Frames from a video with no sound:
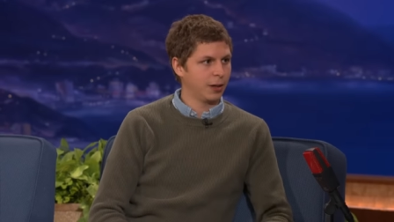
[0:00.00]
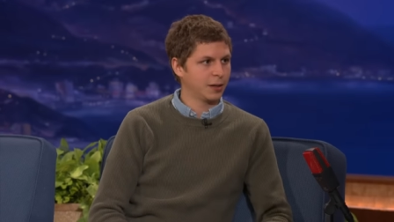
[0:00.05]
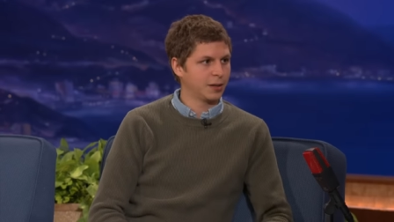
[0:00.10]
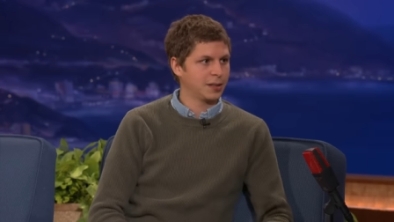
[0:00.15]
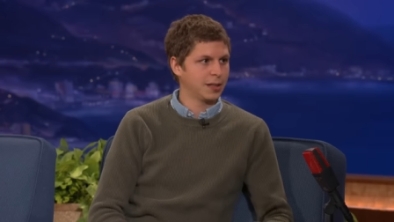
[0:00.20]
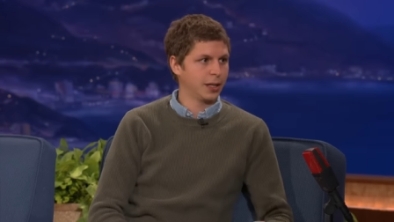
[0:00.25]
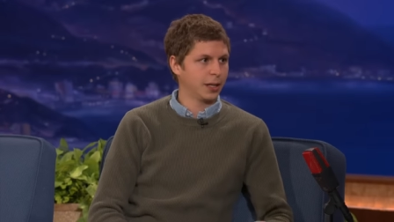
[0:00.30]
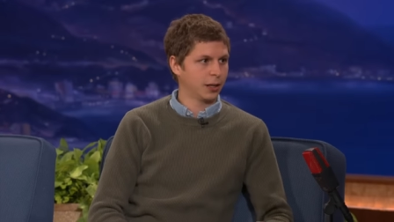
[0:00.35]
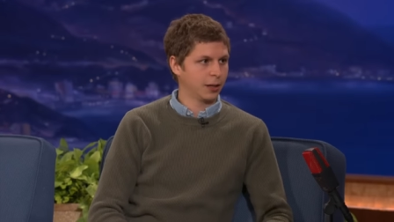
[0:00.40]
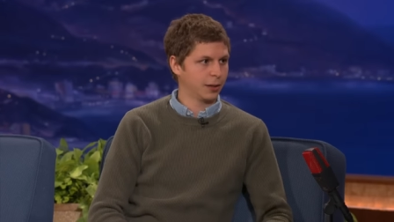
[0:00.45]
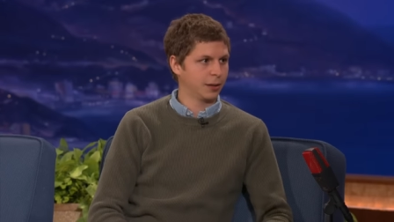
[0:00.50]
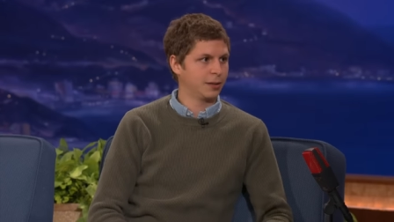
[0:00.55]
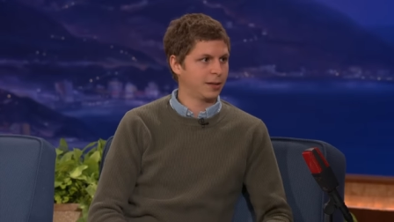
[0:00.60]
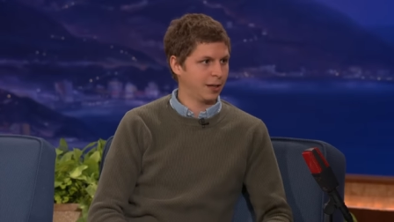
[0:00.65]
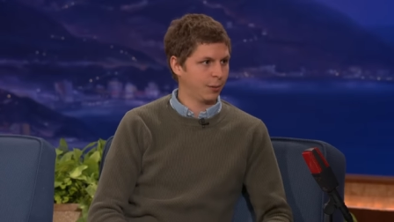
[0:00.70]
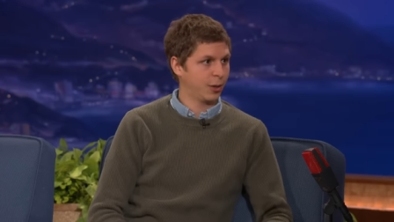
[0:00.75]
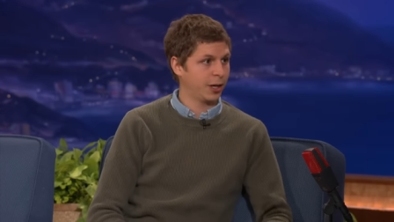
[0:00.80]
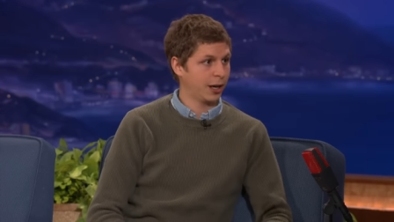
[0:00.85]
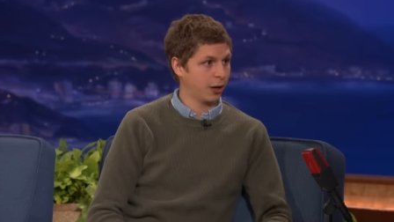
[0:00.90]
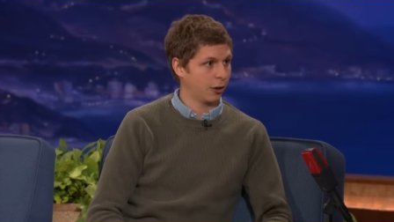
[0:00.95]
seeing uh,
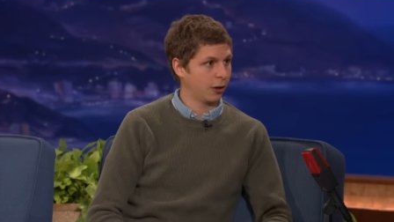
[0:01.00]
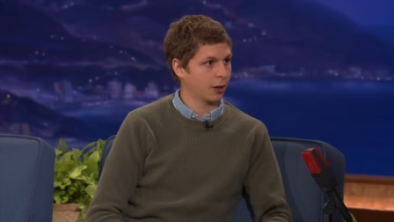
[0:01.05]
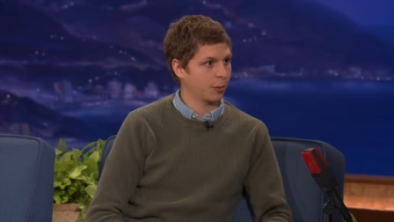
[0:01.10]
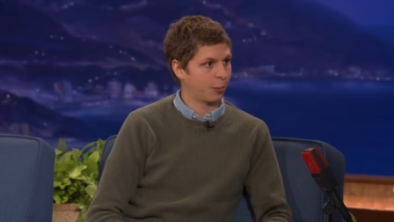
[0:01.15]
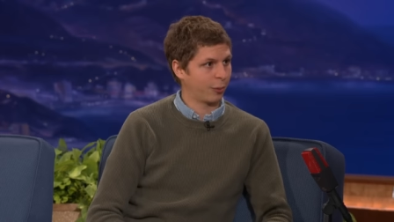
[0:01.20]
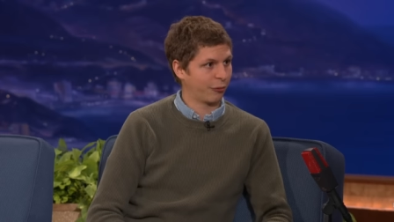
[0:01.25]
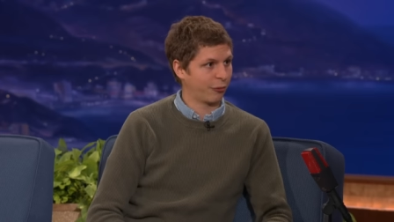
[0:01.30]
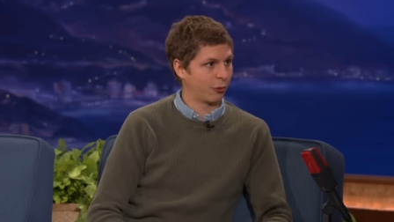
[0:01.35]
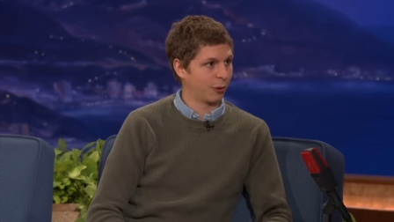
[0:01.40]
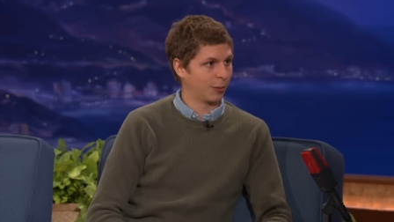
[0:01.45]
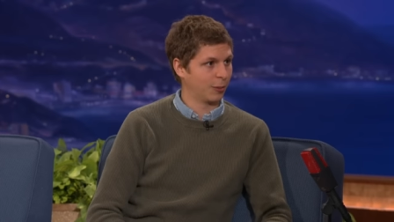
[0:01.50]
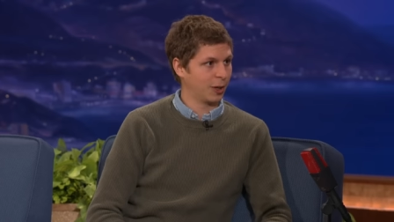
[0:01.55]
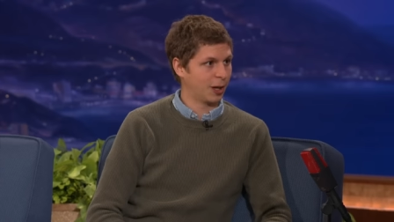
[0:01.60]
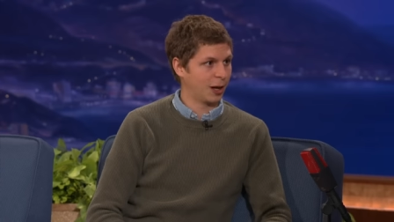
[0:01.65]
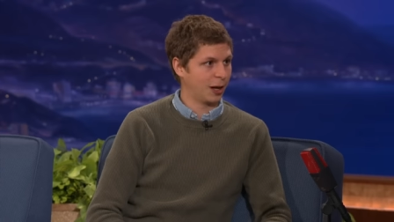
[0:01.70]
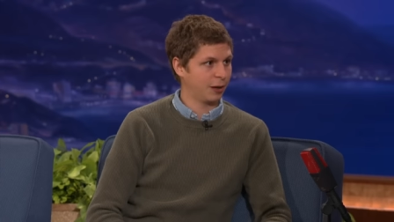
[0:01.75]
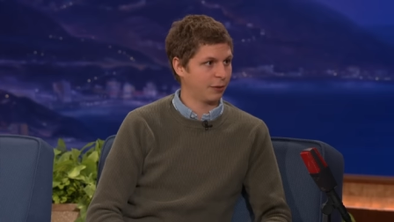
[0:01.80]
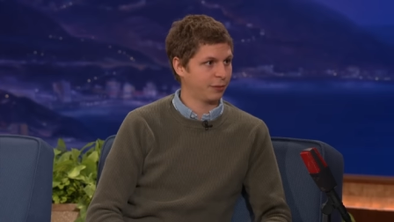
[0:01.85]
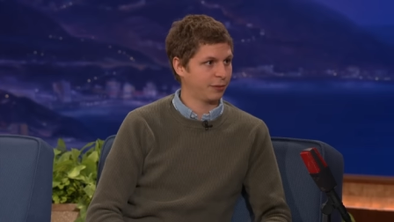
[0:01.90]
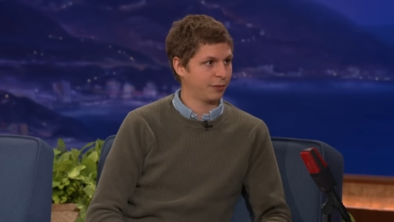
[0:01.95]
Tim and Eric perform
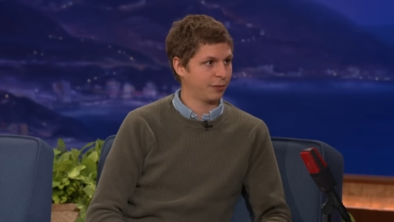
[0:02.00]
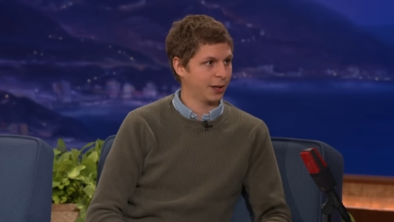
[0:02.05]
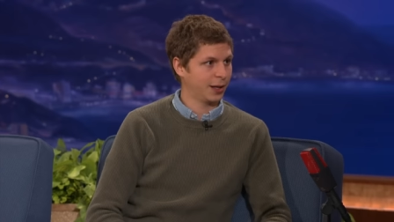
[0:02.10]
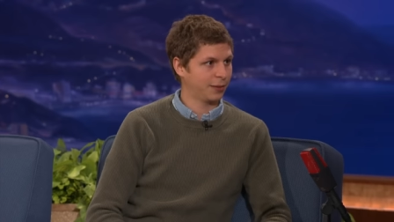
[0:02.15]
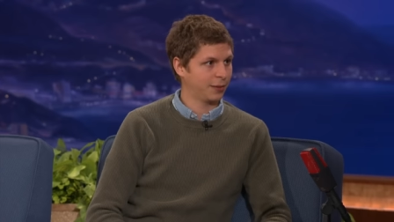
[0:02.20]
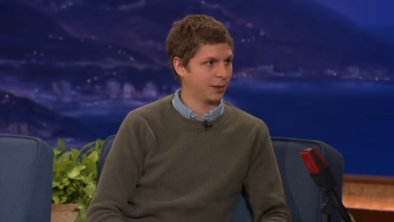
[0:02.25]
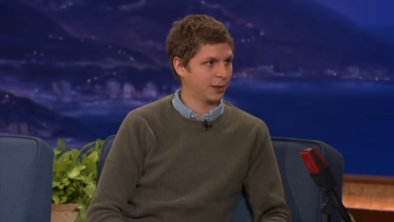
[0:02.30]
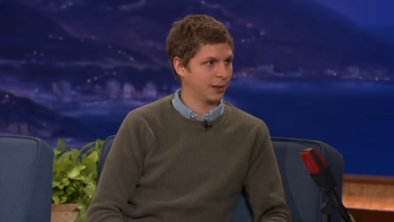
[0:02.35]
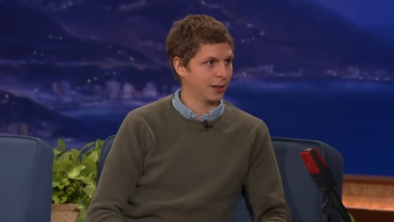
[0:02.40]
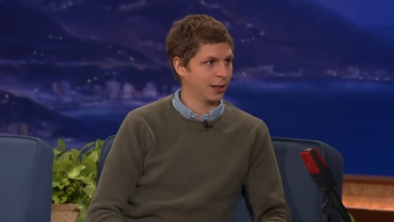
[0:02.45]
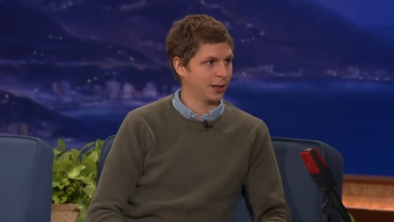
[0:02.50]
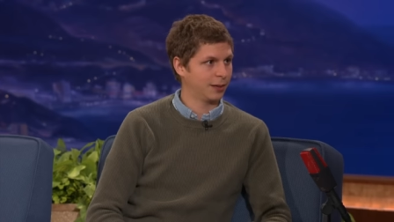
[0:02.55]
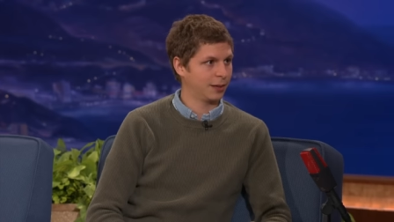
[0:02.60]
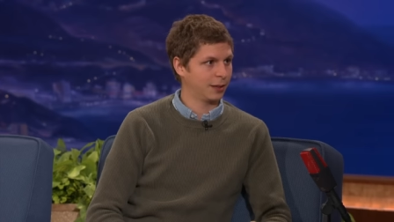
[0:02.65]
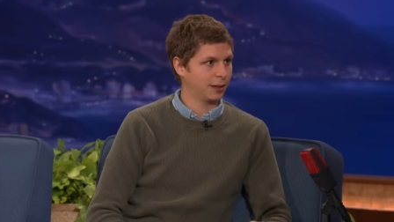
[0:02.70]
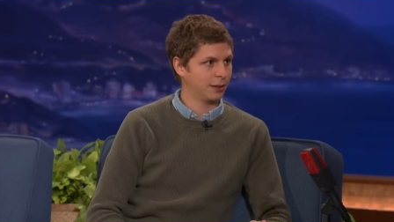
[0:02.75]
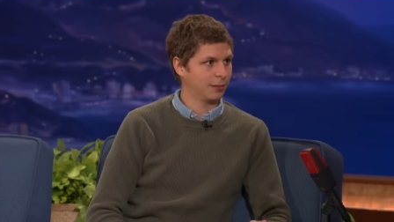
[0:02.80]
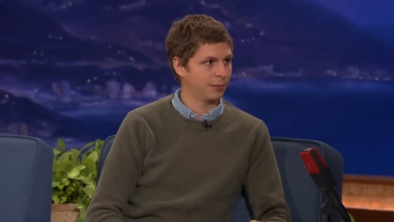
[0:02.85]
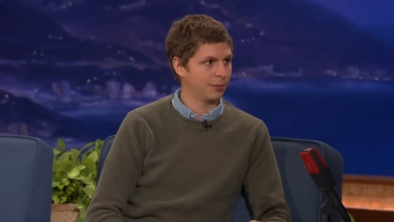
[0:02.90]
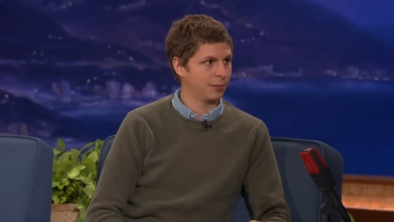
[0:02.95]
live at the at
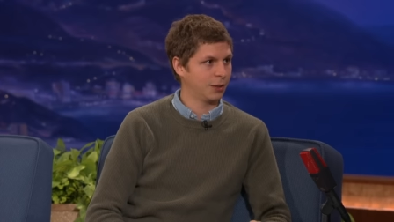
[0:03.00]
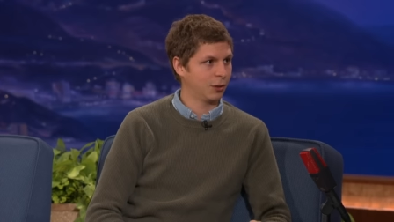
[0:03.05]
the